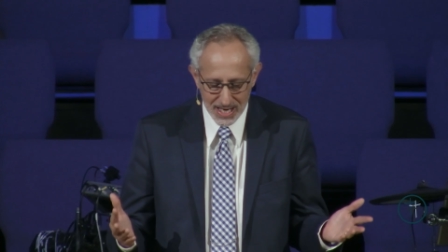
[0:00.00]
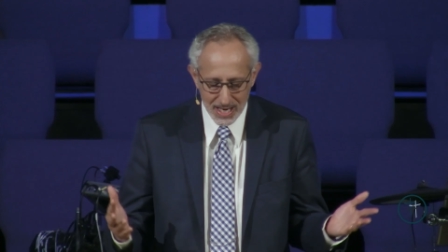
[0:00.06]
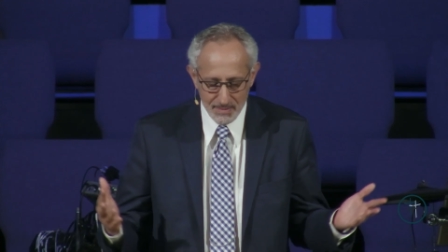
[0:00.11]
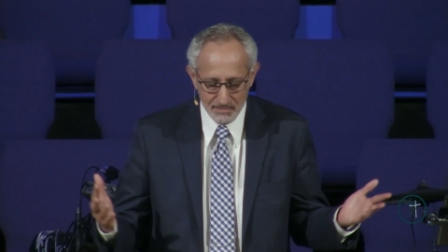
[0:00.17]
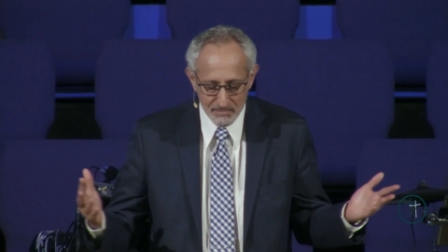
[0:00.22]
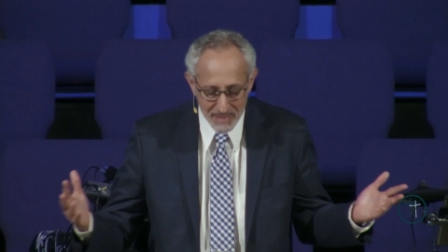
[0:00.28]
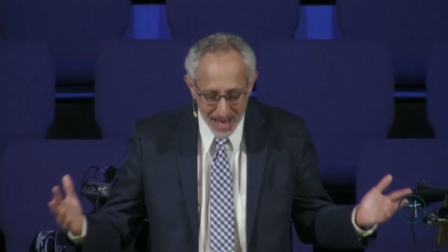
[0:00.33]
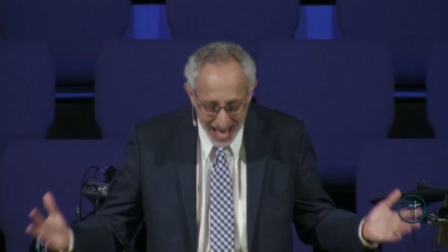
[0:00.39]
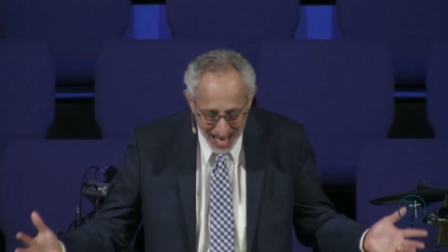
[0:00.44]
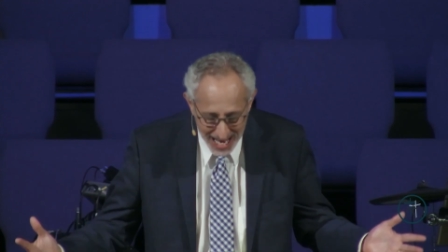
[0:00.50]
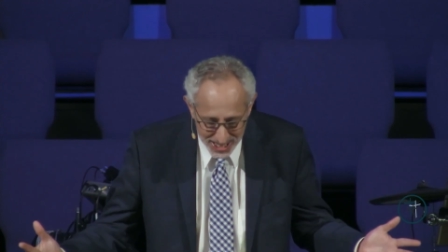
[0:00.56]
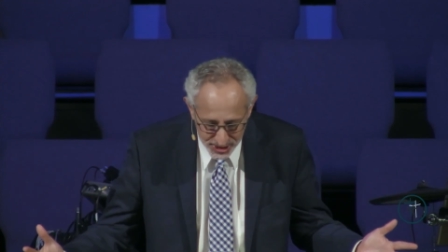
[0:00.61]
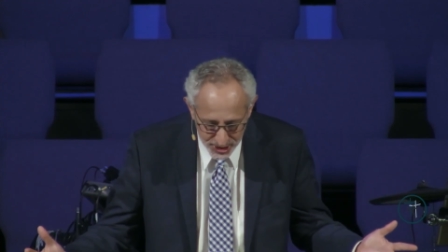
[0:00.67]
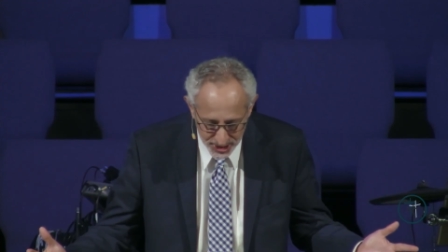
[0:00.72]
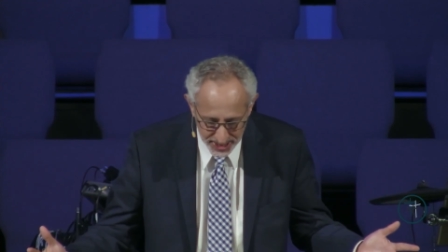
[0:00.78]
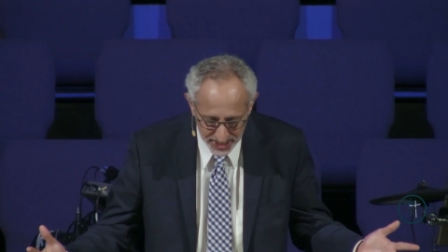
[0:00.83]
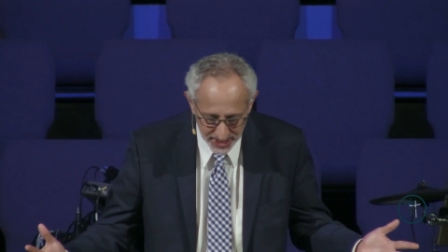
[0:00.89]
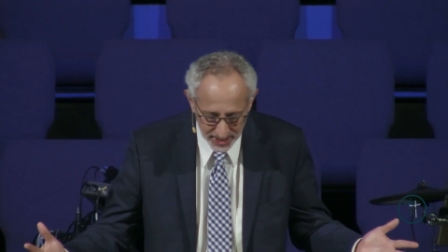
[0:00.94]

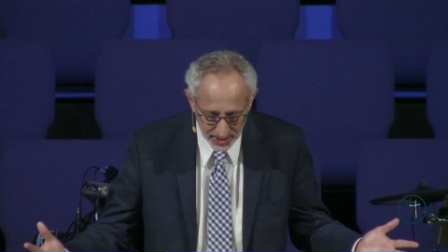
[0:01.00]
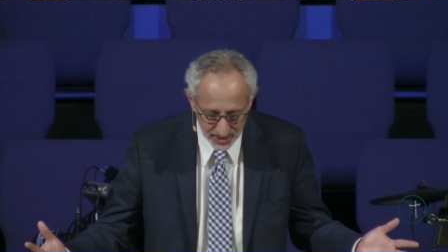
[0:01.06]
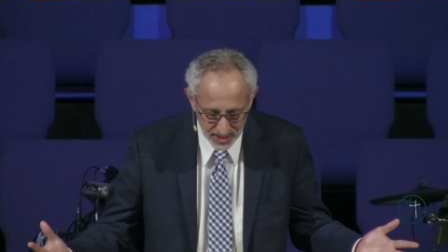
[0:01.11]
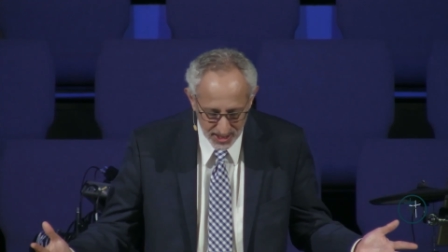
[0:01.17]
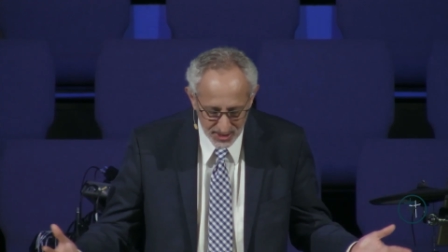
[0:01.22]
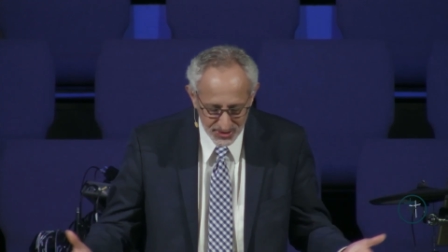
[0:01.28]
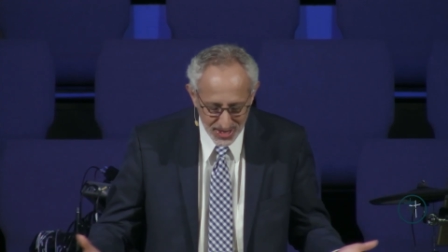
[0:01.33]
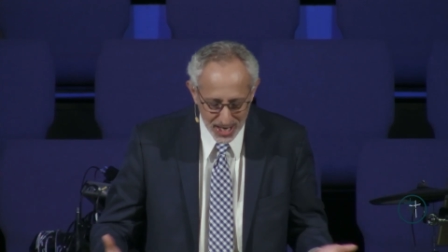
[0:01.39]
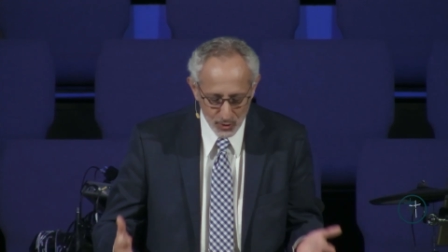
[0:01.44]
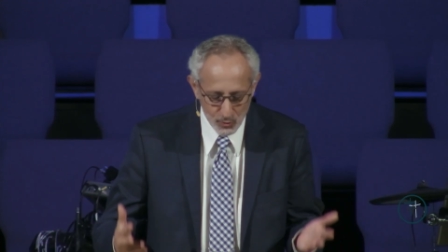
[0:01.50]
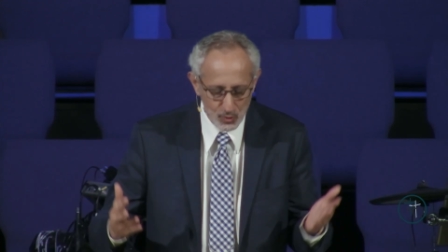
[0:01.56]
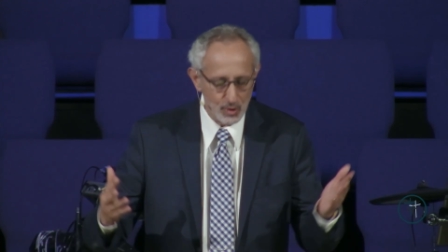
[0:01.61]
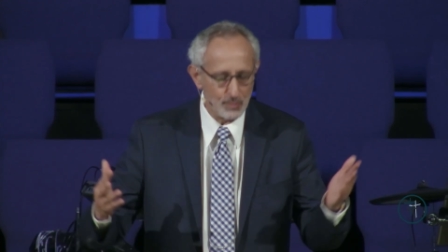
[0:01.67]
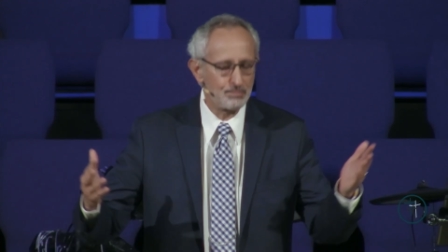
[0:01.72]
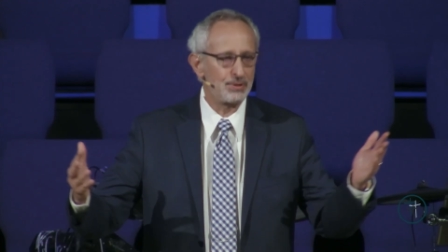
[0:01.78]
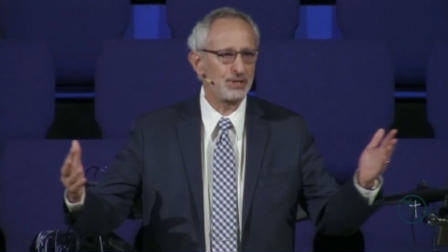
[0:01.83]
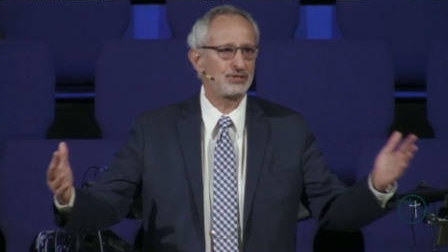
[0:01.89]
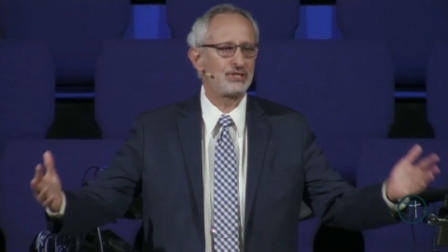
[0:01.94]
imagining that it
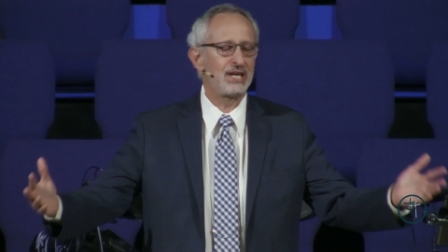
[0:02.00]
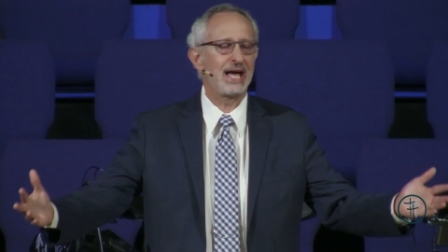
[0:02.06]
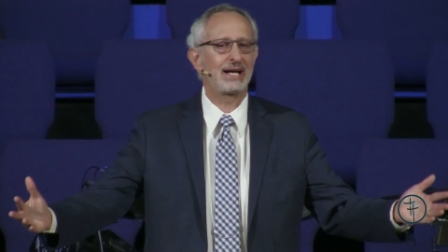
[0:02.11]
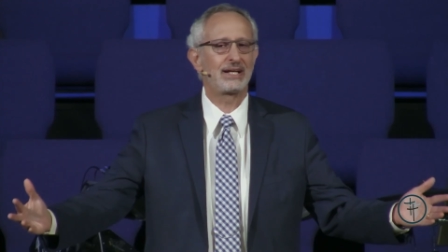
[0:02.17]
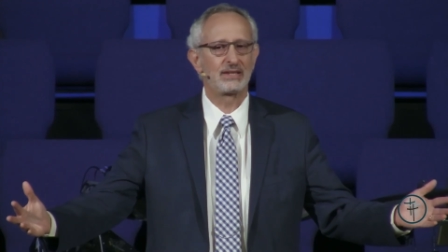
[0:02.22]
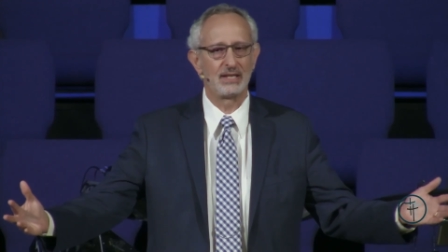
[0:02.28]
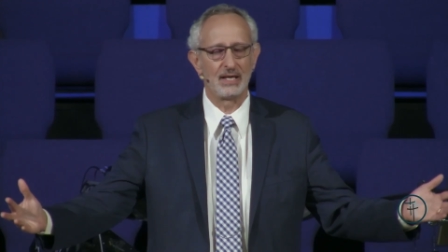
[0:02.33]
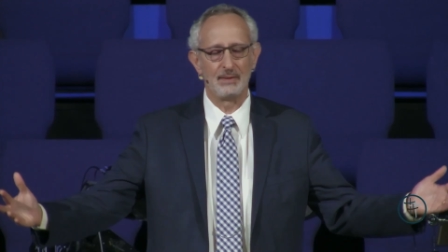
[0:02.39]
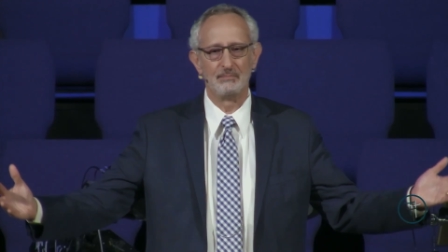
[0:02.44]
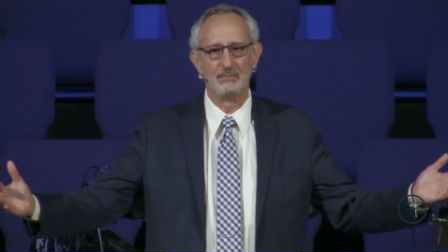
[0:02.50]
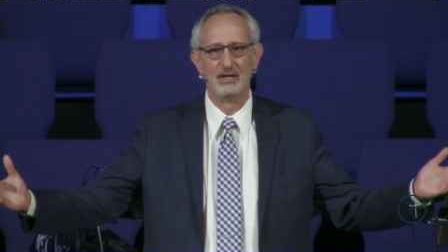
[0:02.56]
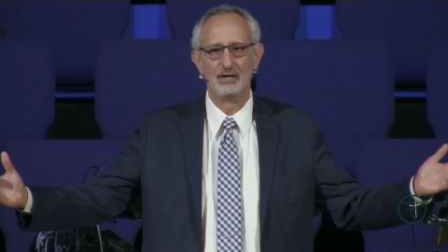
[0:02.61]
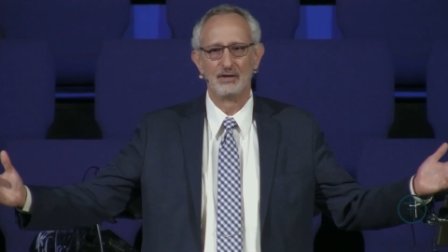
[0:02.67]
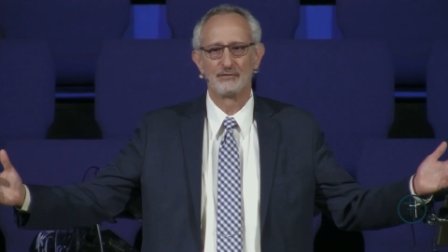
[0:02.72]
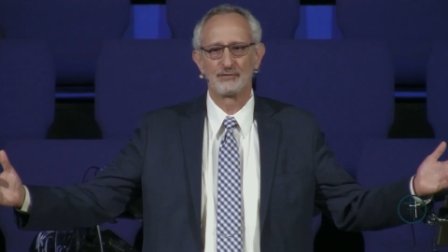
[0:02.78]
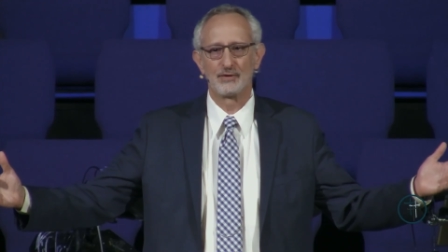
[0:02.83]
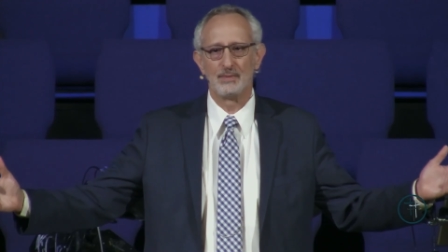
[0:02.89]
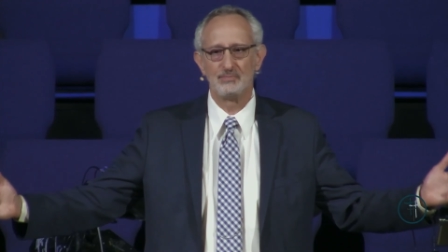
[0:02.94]
will protect them
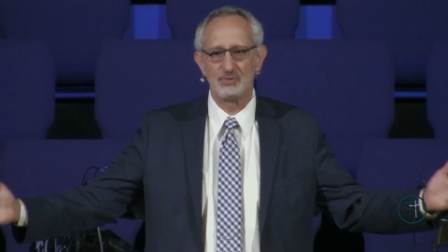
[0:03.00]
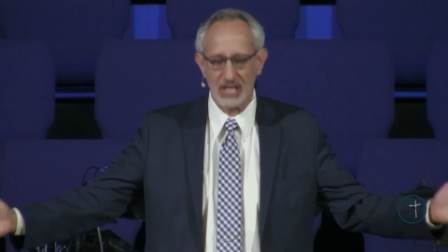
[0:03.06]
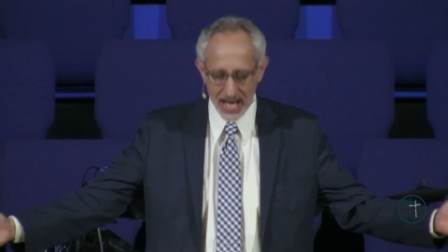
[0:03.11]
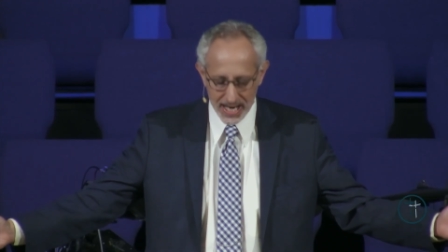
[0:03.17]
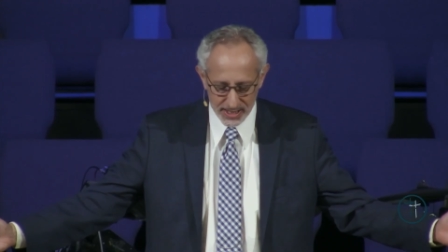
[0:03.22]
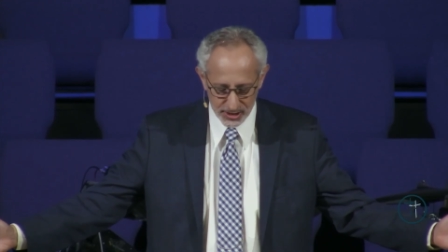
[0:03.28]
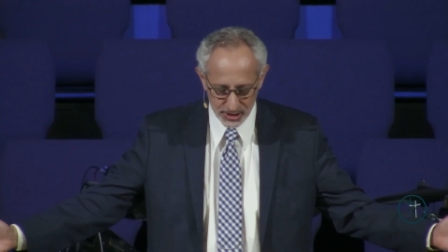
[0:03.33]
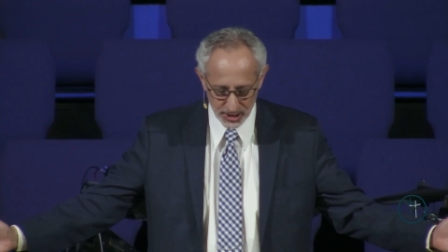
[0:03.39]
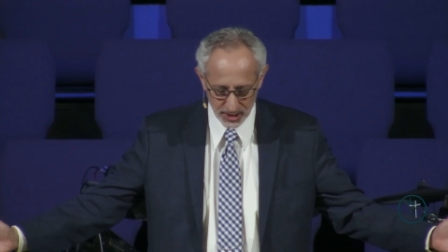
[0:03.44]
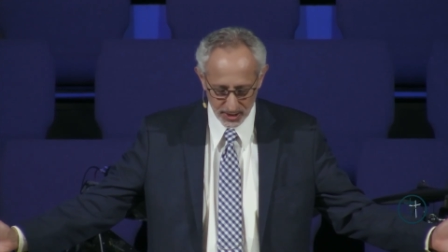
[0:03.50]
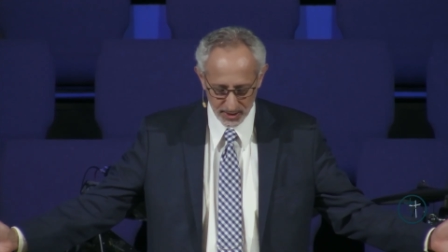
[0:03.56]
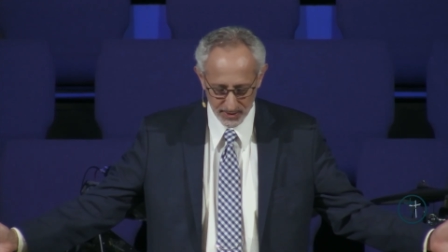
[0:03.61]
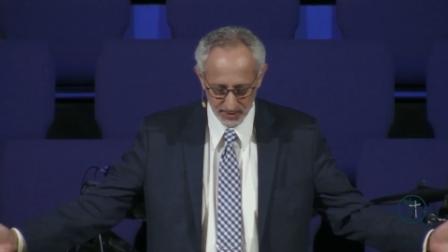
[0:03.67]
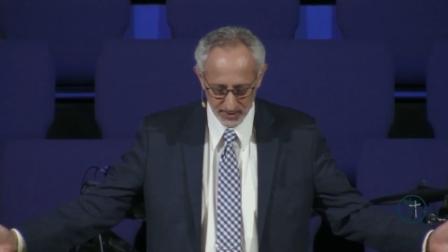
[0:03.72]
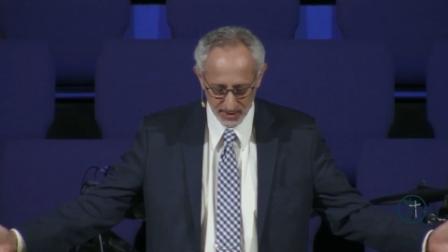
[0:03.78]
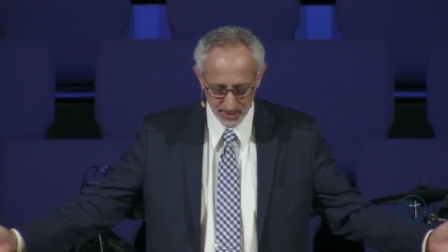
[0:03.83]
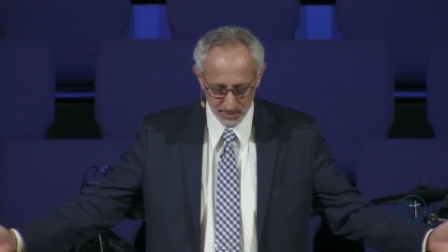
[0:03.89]
from danger.